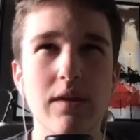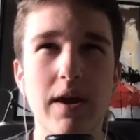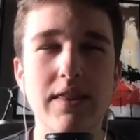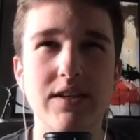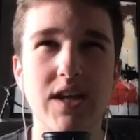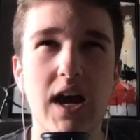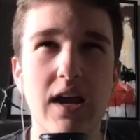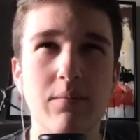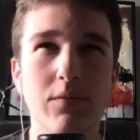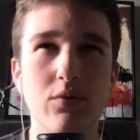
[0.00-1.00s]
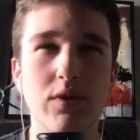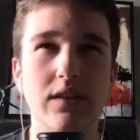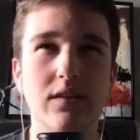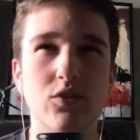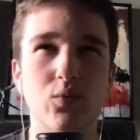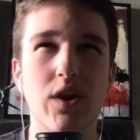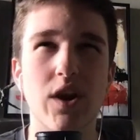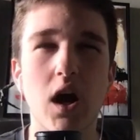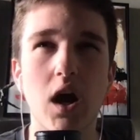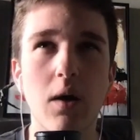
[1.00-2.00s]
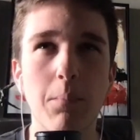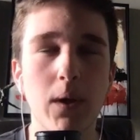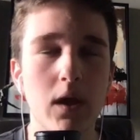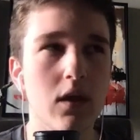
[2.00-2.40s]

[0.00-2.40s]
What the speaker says: by the time you get this one up,